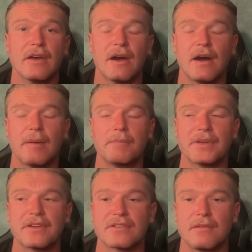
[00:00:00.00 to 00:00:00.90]
Um,
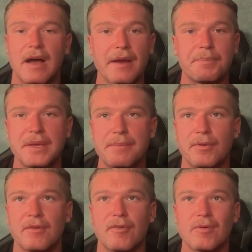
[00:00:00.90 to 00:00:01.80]
because a lot of
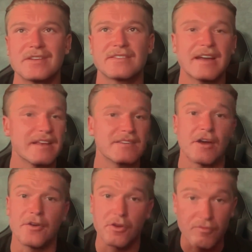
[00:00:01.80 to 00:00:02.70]
people have always said he's
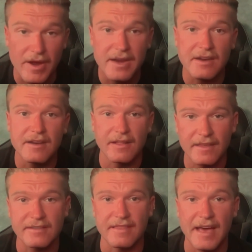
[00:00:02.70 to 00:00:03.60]
underrated and
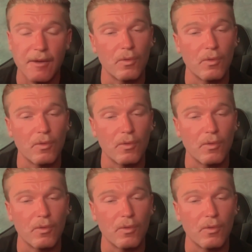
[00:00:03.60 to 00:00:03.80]
this and that.